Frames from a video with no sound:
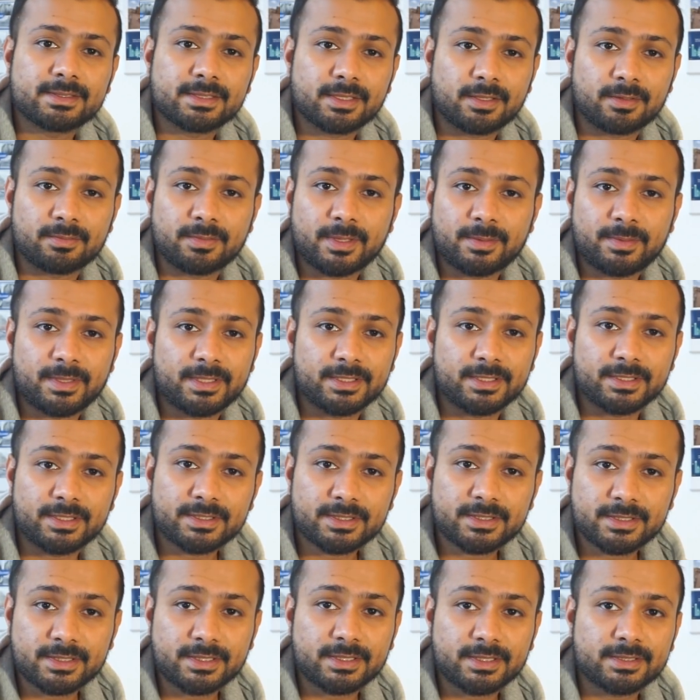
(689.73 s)
or maybe
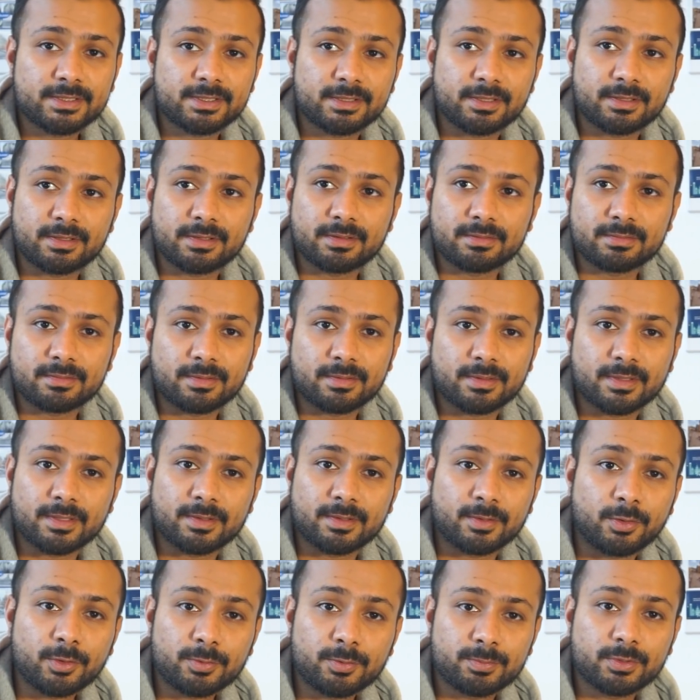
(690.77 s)
registers or
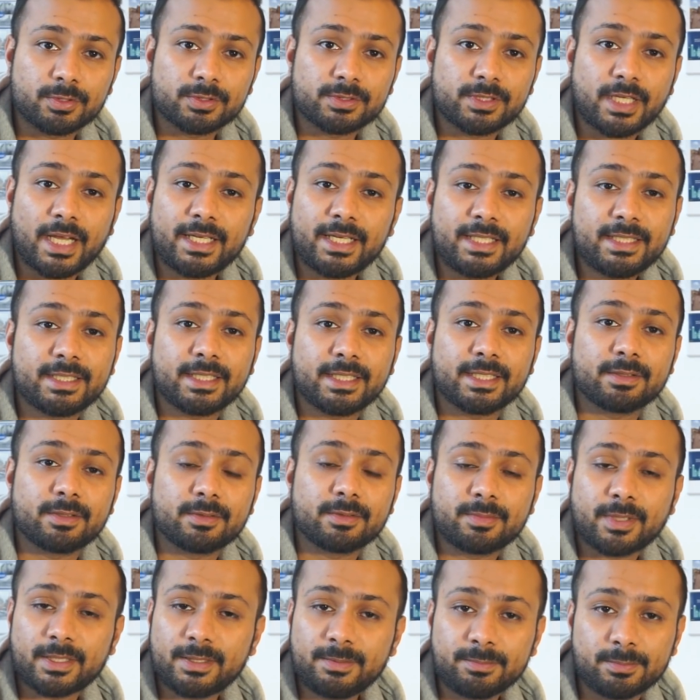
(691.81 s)
notebooks, anything,
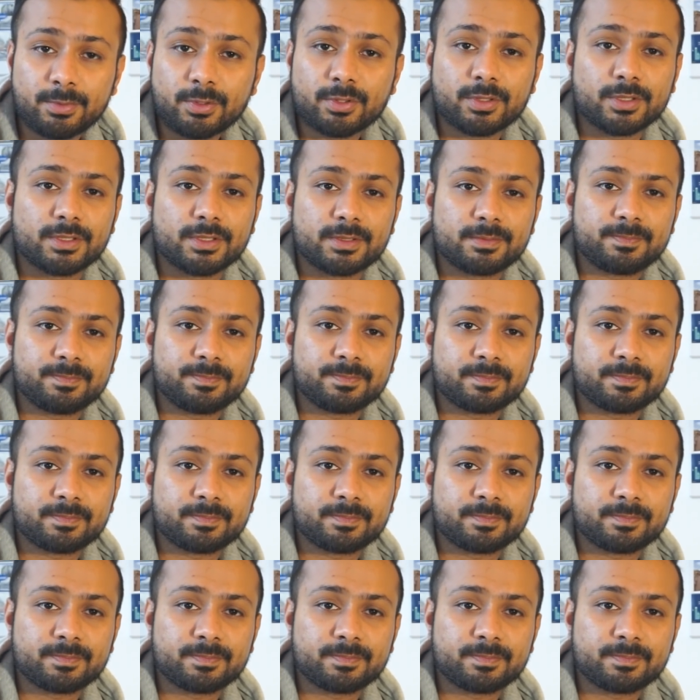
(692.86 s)
or any book.